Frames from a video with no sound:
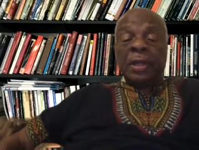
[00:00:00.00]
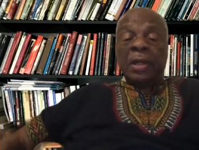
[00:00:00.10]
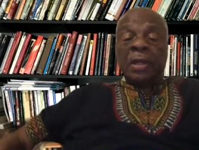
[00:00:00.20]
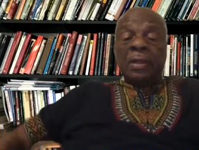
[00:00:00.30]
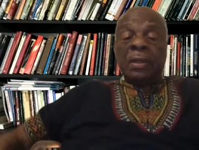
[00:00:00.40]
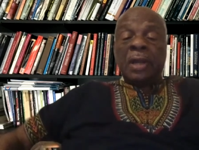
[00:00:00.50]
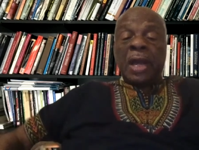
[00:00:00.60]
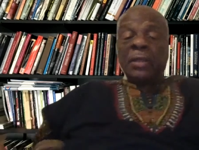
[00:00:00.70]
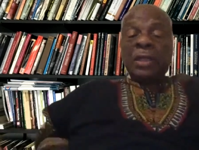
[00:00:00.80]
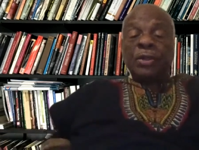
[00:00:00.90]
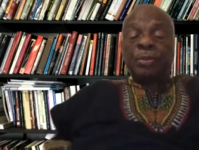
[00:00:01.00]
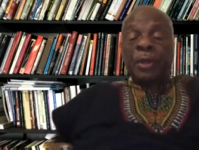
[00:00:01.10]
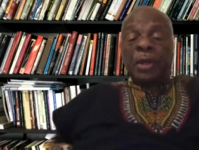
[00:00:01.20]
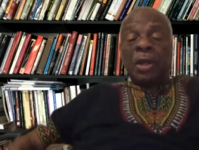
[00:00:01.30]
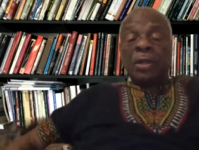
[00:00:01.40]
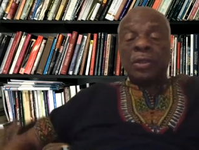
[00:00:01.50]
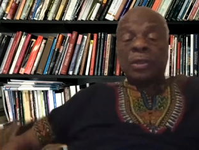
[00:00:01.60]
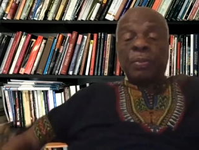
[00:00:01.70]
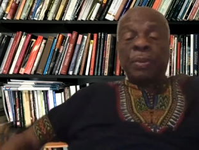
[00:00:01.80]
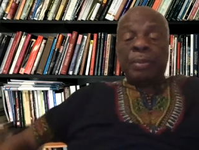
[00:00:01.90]
not just because the
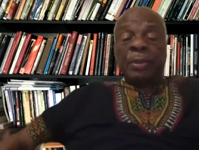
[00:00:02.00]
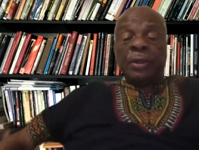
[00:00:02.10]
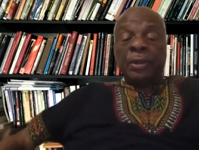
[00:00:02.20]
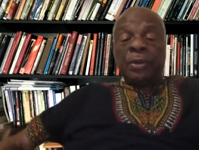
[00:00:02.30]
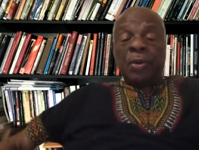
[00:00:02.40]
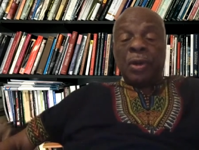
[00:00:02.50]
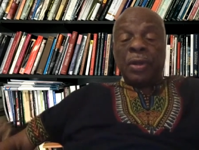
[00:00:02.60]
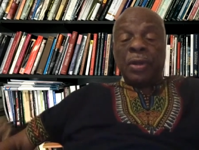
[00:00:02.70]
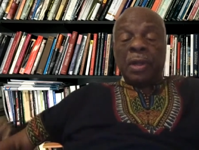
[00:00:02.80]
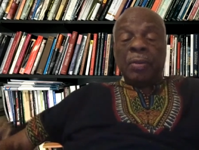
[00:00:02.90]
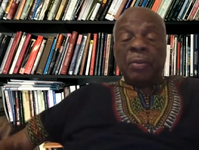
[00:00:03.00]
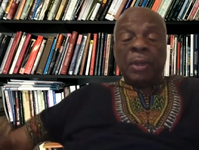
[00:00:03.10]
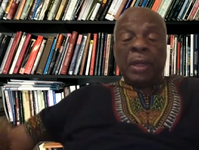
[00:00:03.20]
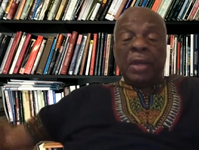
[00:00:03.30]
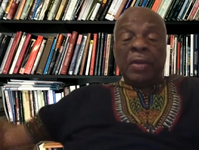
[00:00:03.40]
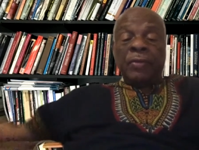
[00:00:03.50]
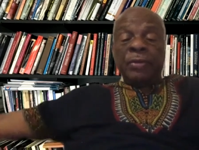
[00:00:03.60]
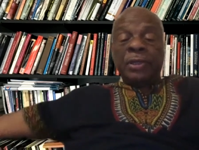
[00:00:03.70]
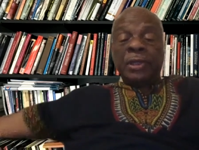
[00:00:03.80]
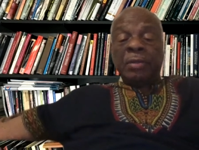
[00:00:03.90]
people in the North, many of them see
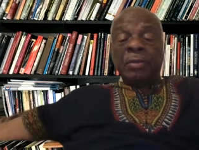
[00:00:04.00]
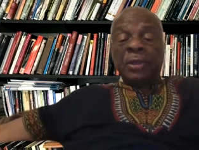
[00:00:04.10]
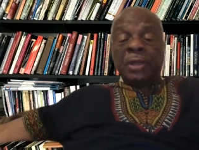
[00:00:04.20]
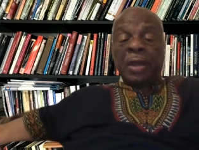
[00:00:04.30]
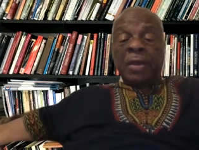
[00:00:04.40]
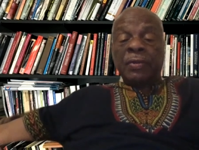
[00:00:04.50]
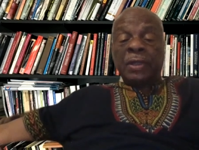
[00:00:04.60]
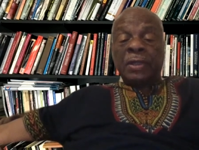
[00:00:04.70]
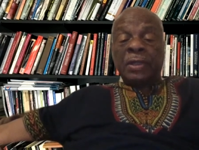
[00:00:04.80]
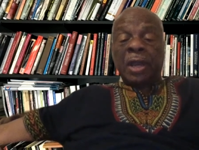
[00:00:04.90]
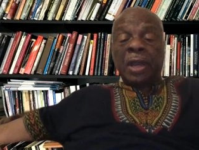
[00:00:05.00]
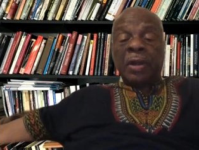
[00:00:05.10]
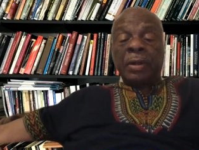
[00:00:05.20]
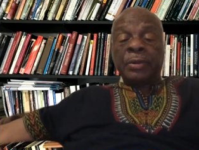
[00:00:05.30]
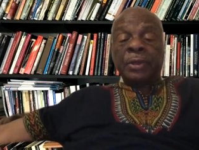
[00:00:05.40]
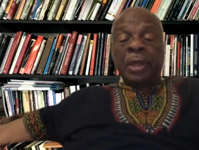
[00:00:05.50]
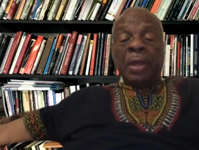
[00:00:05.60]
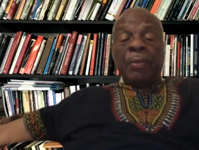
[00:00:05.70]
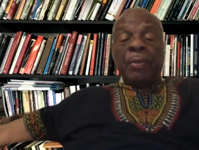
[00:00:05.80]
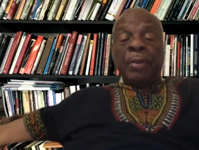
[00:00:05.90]
themselves as Arabs,
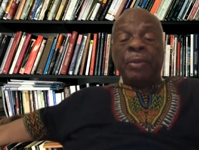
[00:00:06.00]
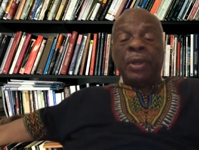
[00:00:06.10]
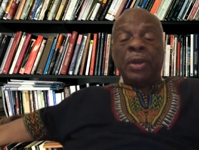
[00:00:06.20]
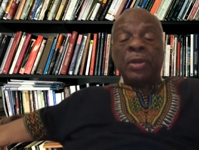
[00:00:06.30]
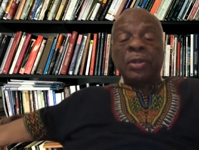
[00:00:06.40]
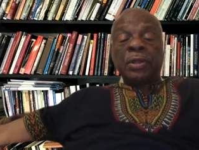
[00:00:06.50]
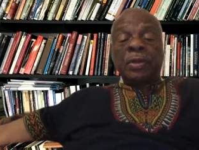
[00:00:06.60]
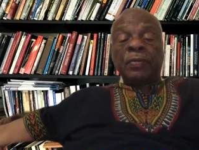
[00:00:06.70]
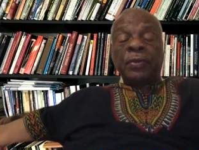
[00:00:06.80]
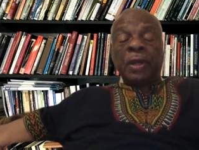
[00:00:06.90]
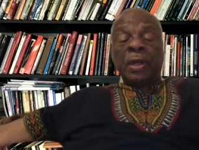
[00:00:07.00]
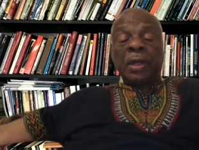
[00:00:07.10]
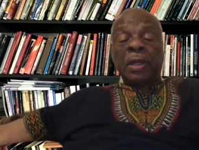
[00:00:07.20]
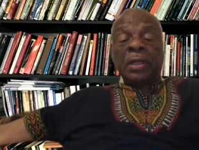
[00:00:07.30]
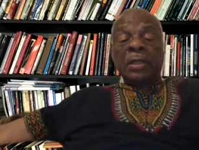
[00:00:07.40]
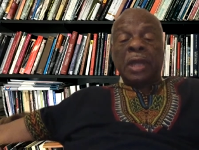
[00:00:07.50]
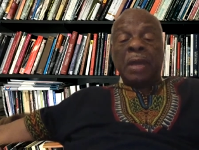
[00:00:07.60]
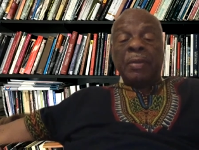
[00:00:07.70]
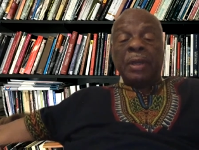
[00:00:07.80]
but because of Islamic